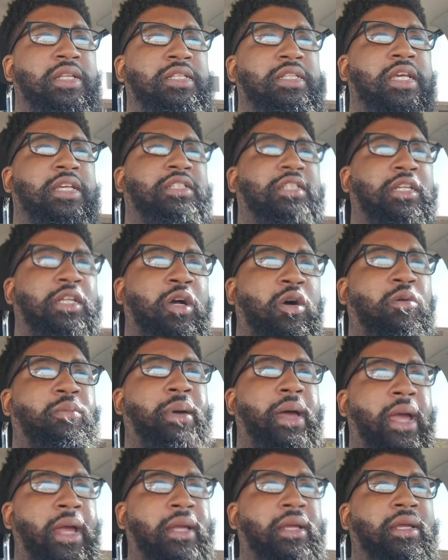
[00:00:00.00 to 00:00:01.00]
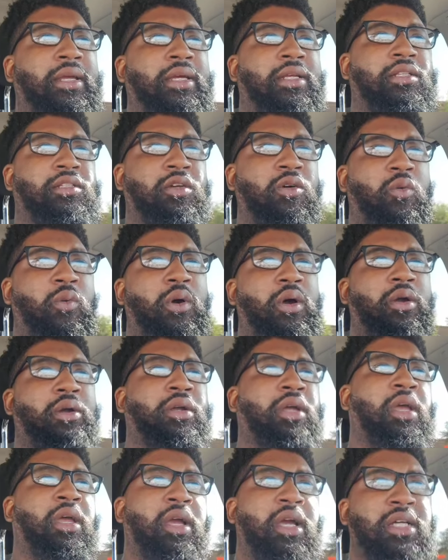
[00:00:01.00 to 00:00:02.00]
just to go back to
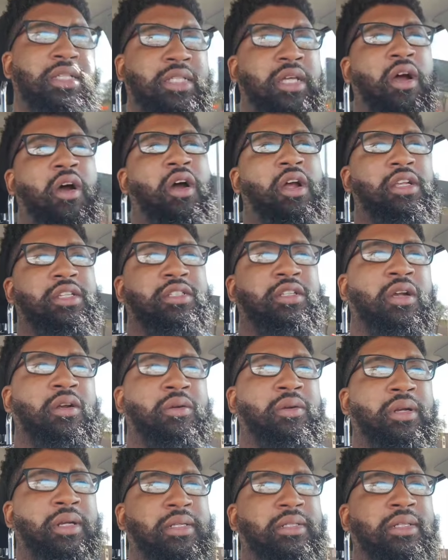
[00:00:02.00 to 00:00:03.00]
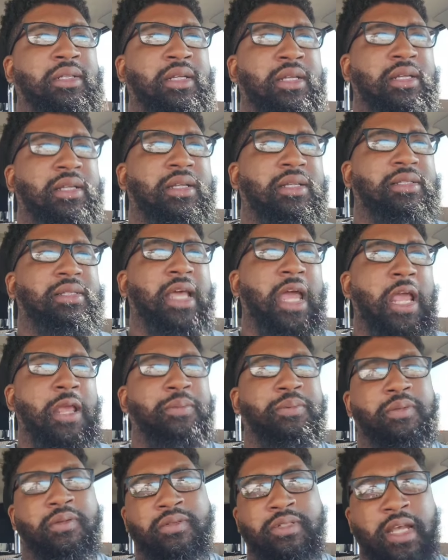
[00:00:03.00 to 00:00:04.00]
work. Because there are certain
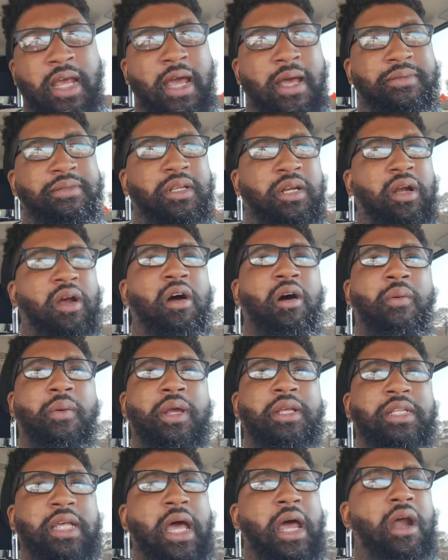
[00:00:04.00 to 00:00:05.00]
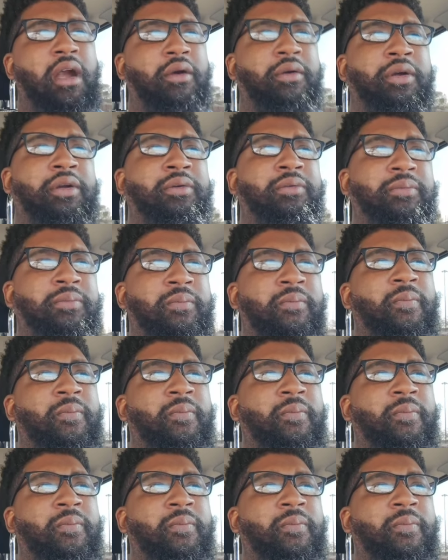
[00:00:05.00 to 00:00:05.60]
types of jobs that are always hiring.